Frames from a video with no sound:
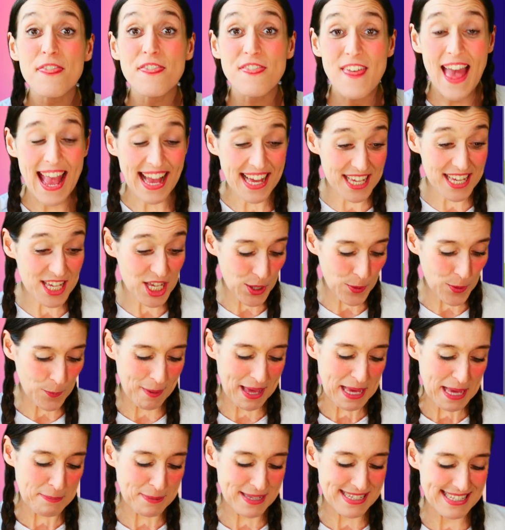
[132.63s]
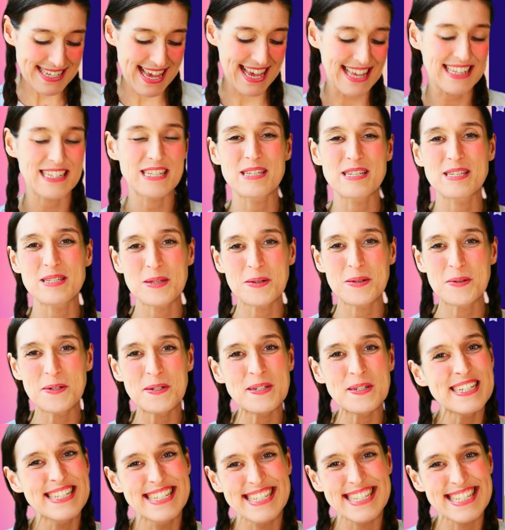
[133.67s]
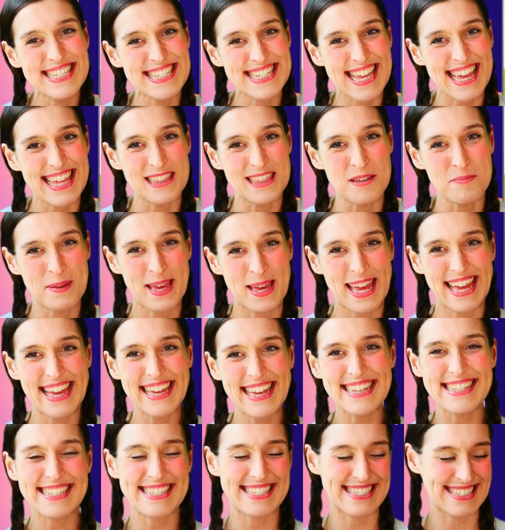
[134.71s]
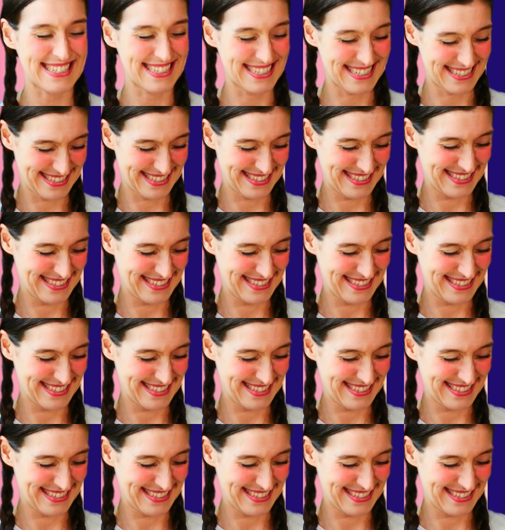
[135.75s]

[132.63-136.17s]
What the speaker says: Thank you, Baby Dinosaur, say the pigs.